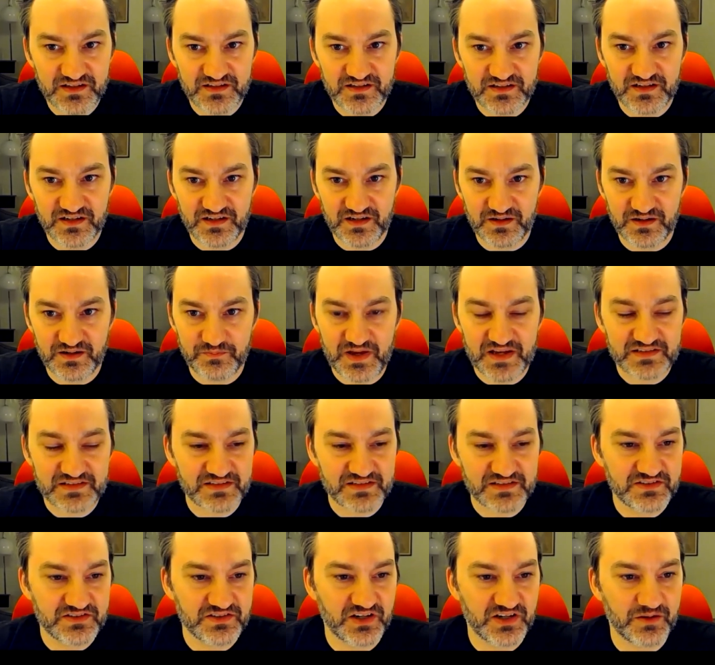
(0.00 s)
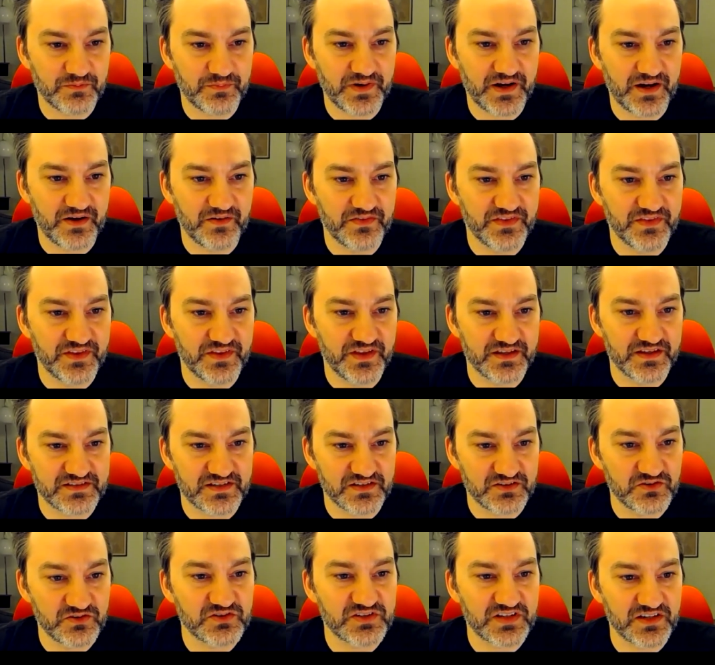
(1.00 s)
messaging about this,
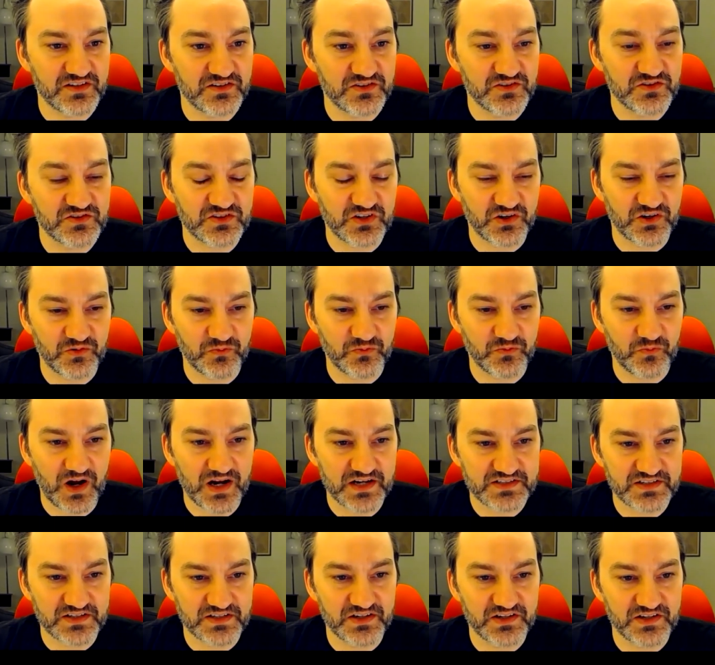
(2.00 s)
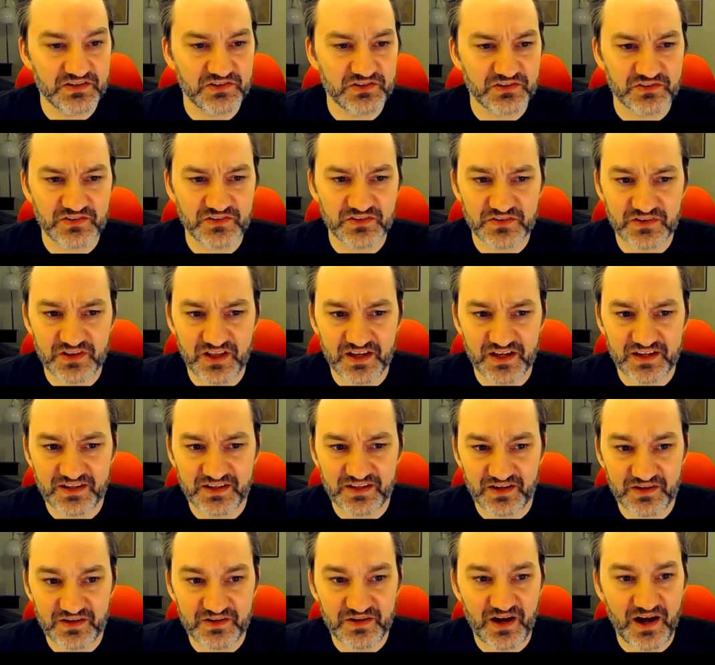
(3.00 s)
you said you started watching it and you're like,
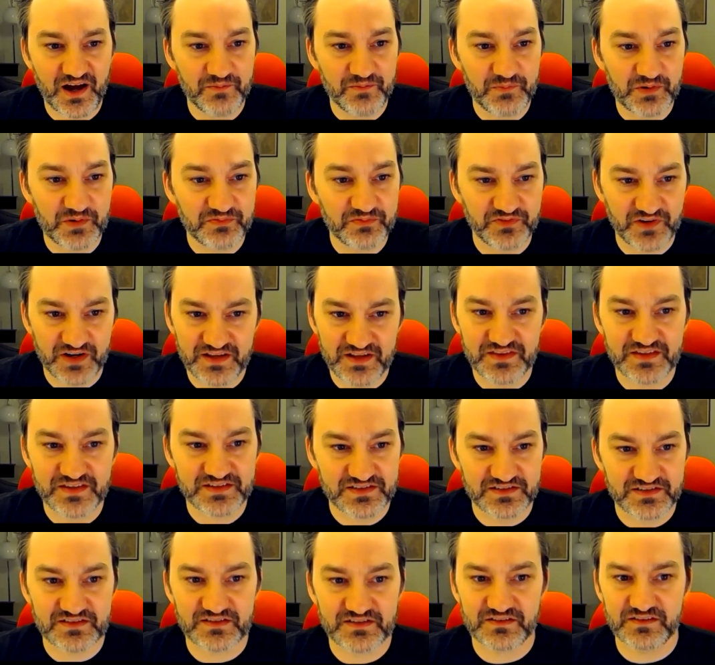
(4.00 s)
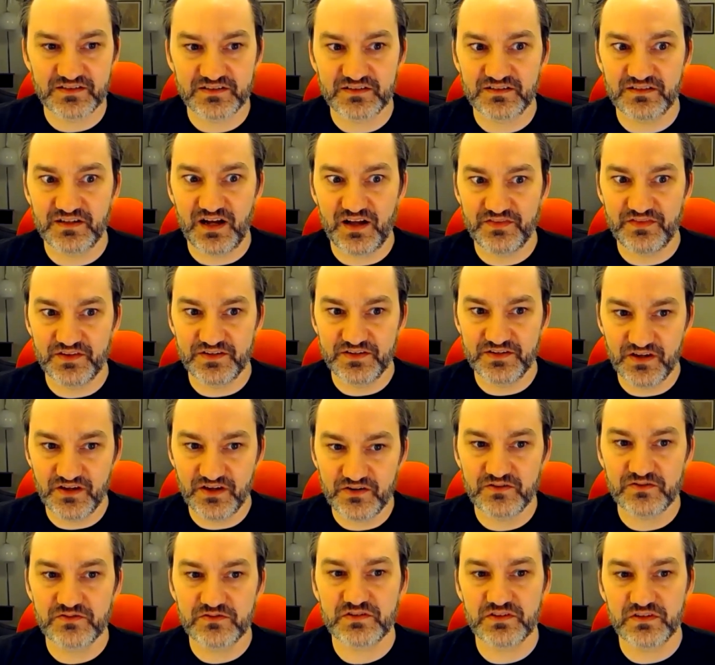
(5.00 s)
I'm afraid this is a little on the
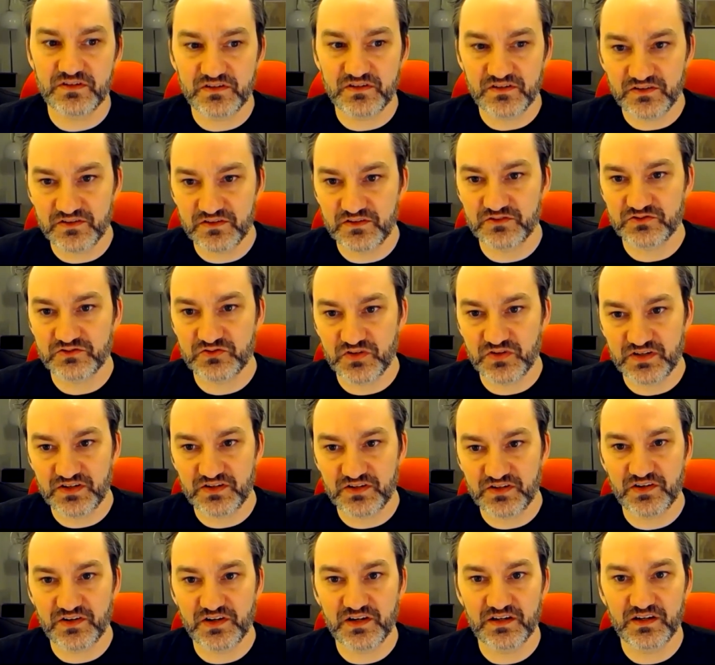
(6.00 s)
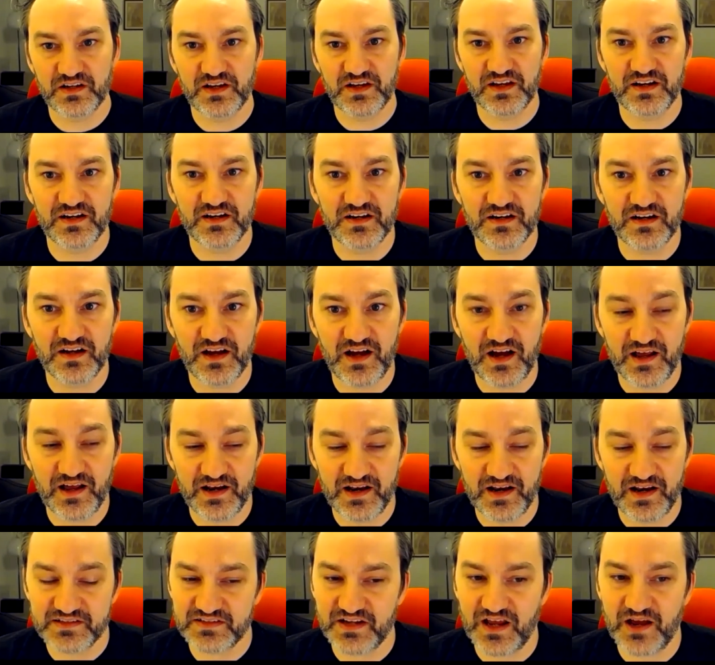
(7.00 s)
nose and a little triggering. And
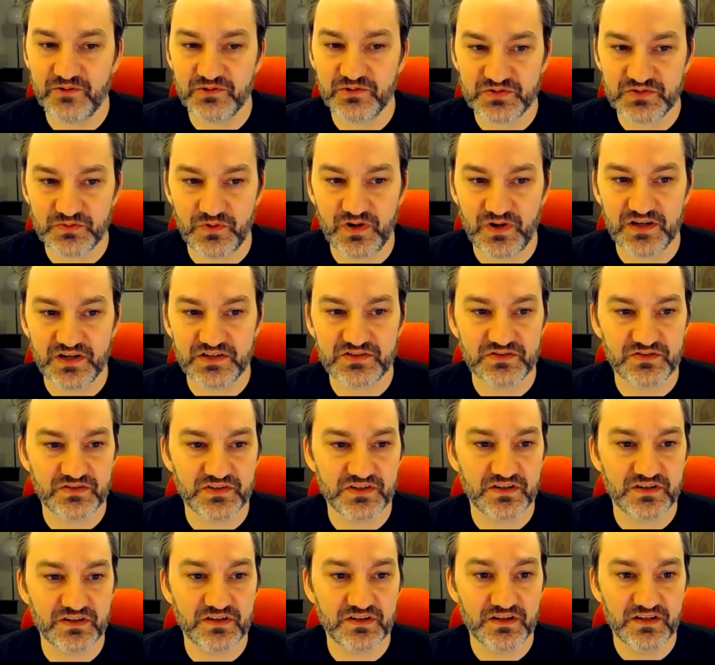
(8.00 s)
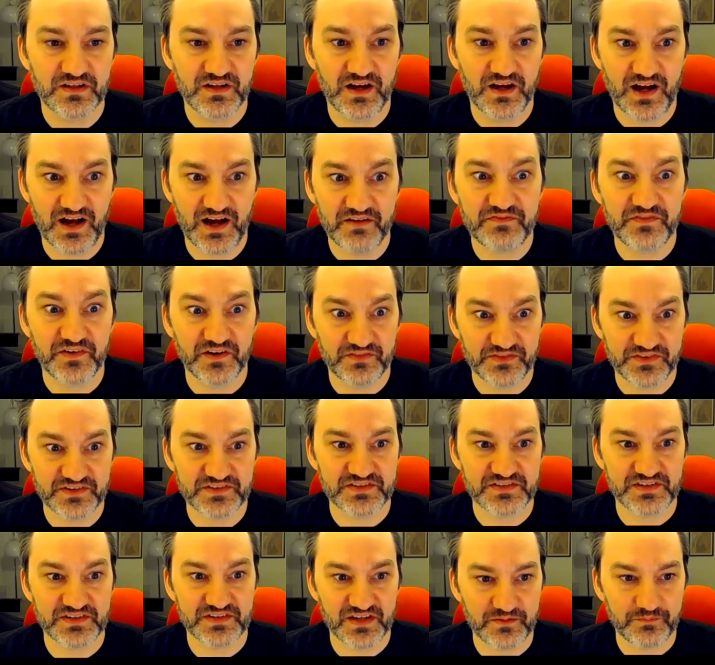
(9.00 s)
as I was watching, I felt the
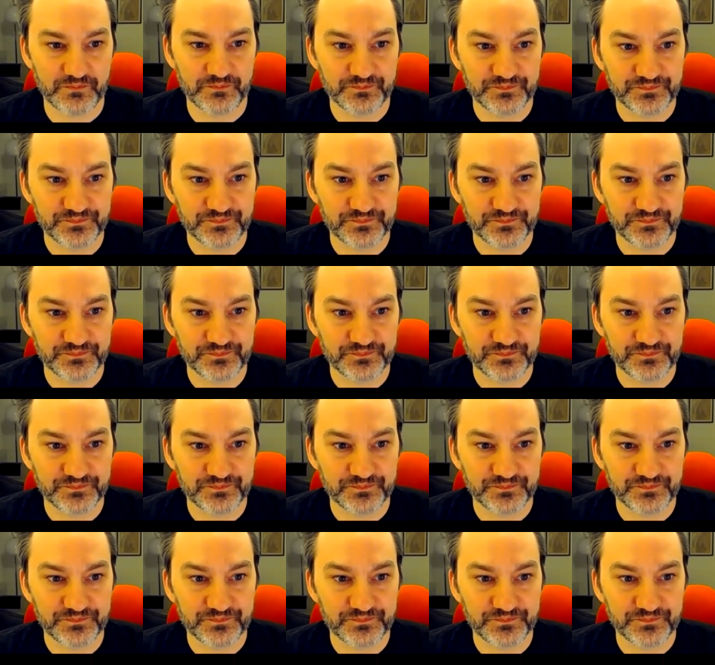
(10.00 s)
same.